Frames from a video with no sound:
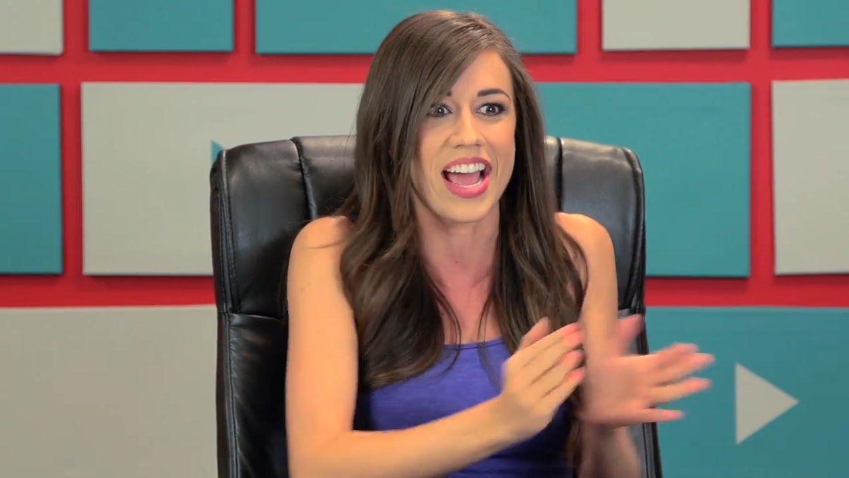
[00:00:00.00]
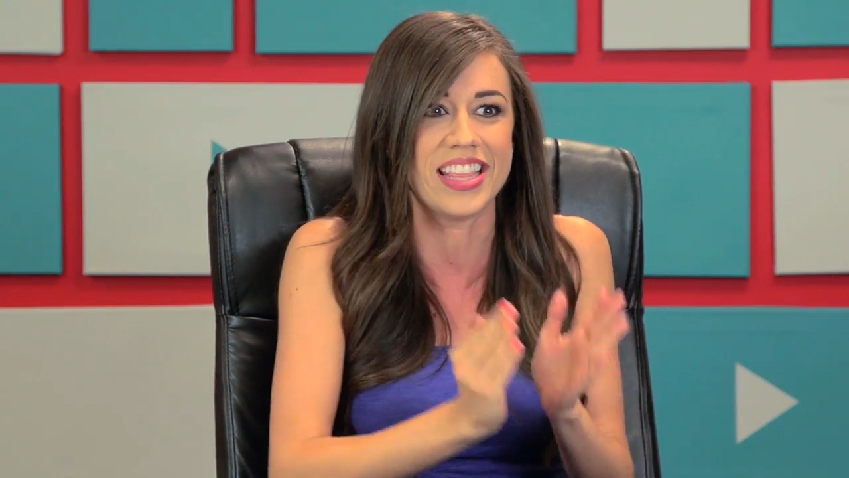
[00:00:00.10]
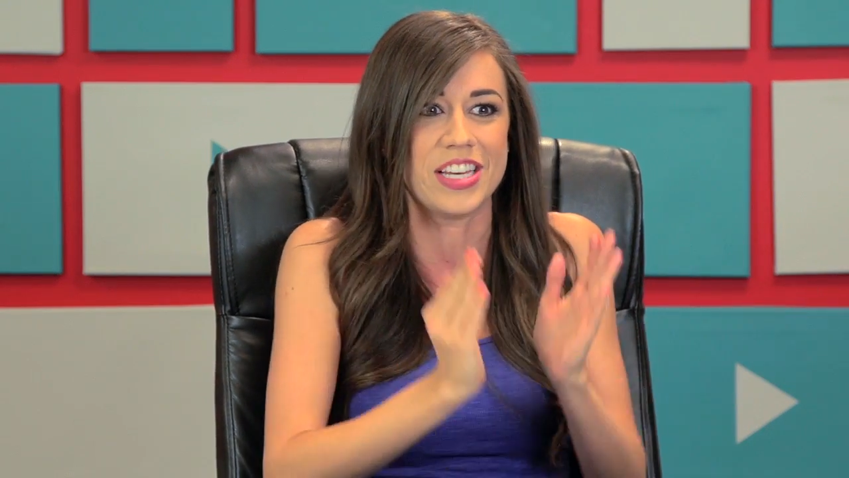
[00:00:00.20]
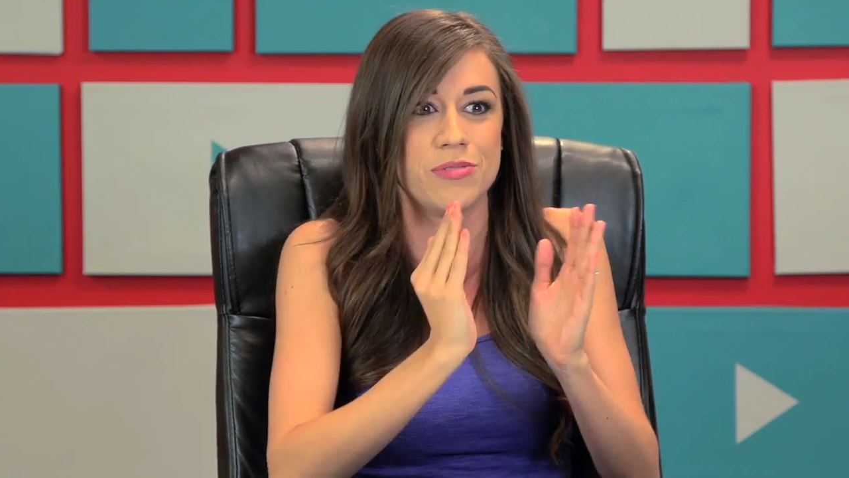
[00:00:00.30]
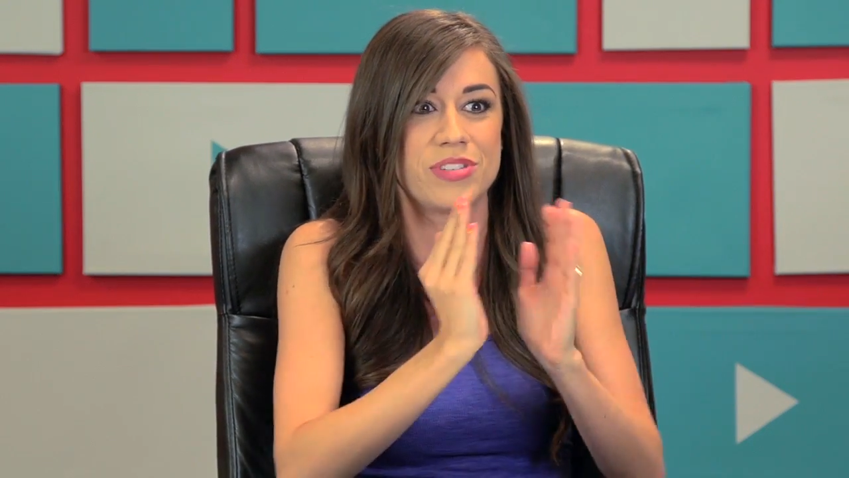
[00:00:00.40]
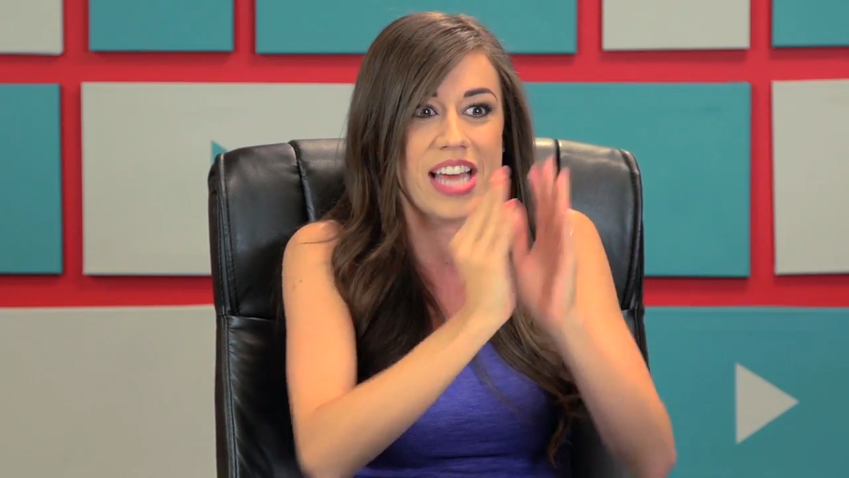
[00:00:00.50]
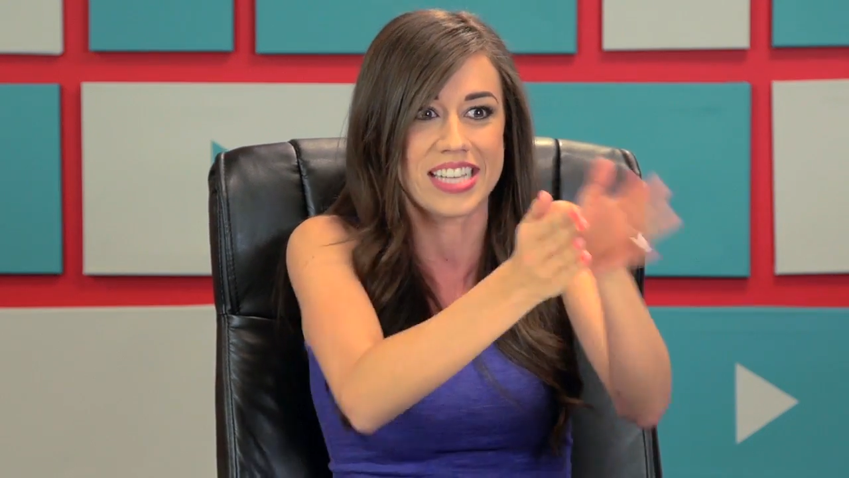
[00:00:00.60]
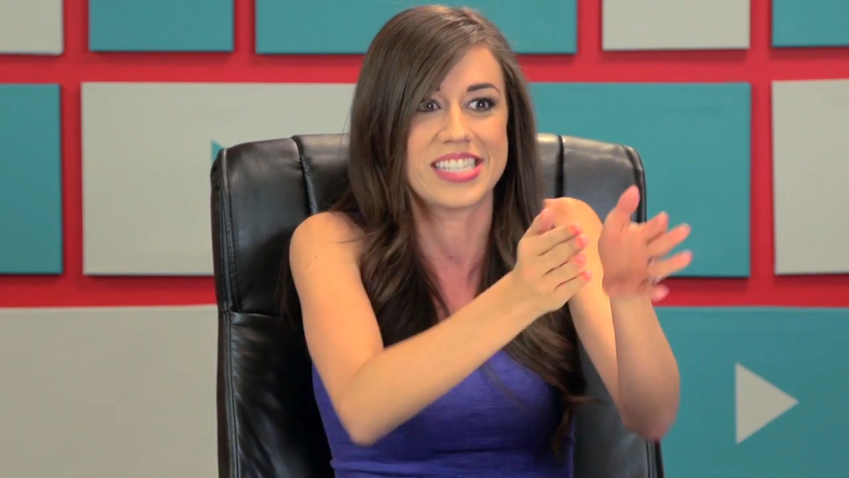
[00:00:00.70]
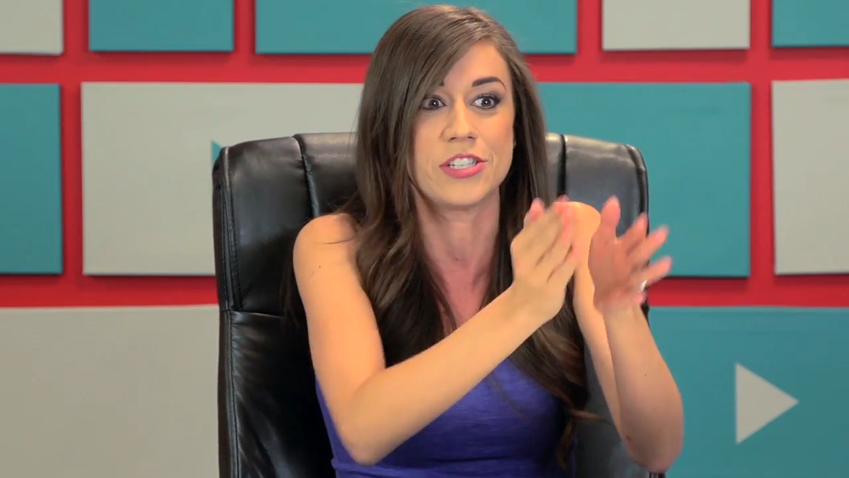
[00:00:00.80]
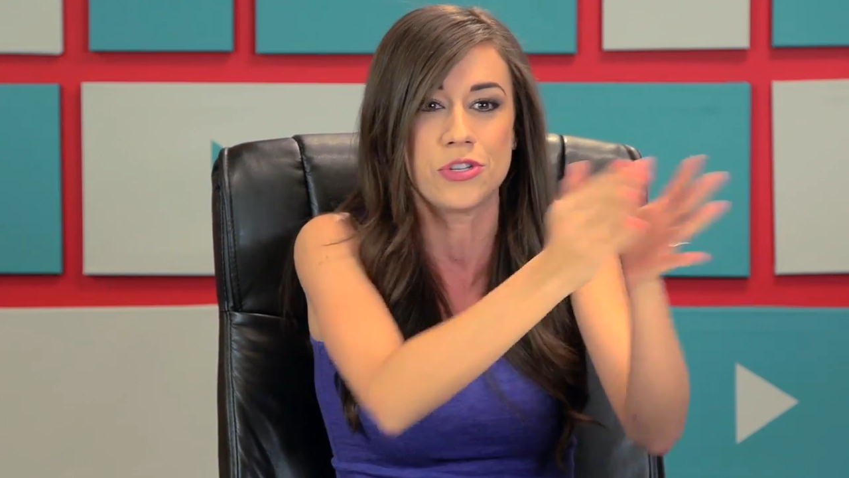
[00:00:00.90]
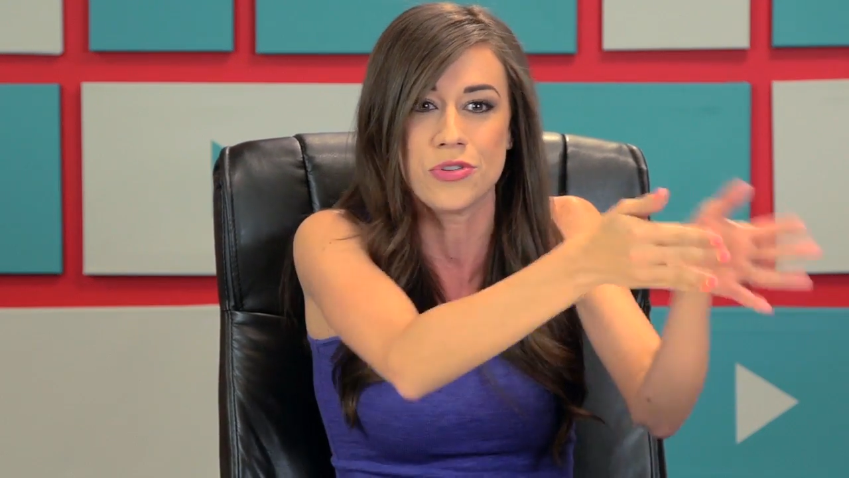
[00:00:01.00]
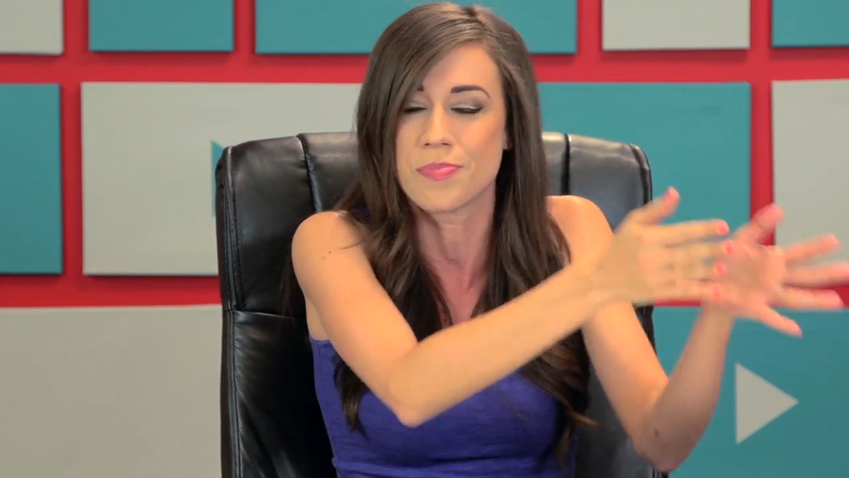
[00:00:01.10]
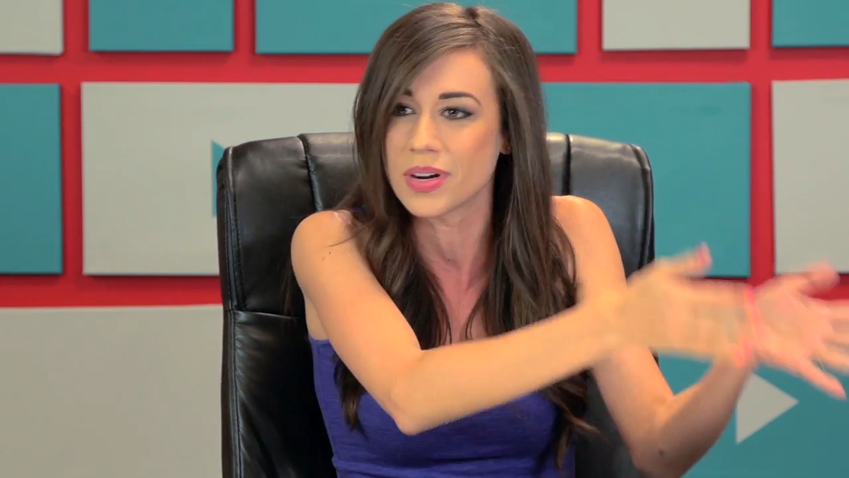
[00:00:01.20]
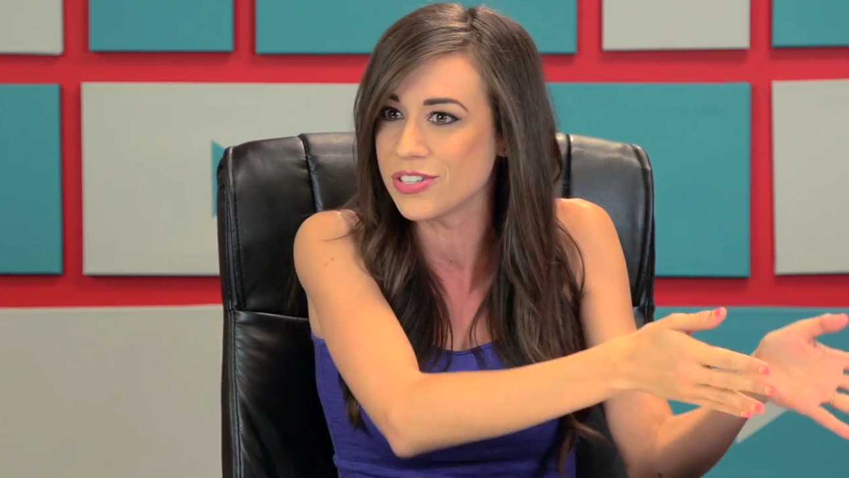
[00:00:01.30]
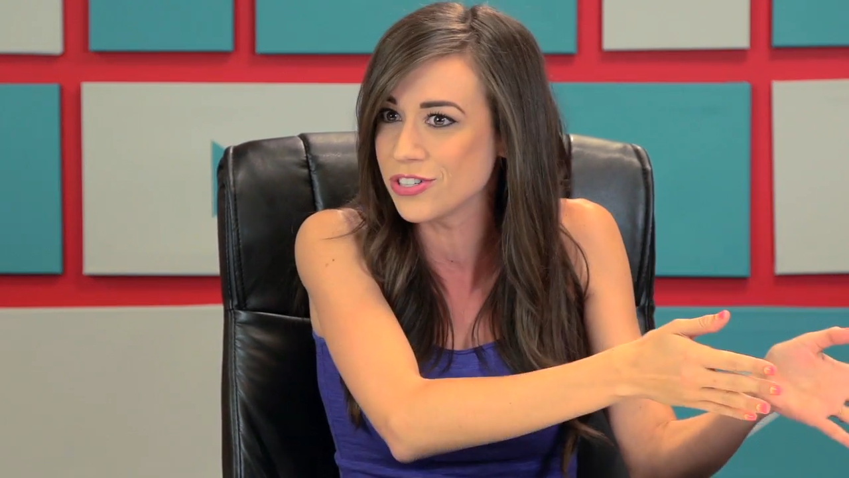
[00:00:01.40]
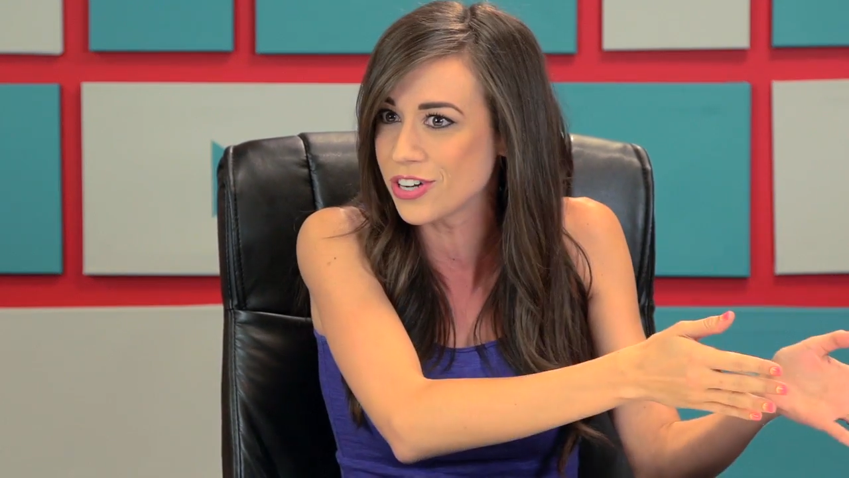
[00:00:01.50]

and then you text it to the person you're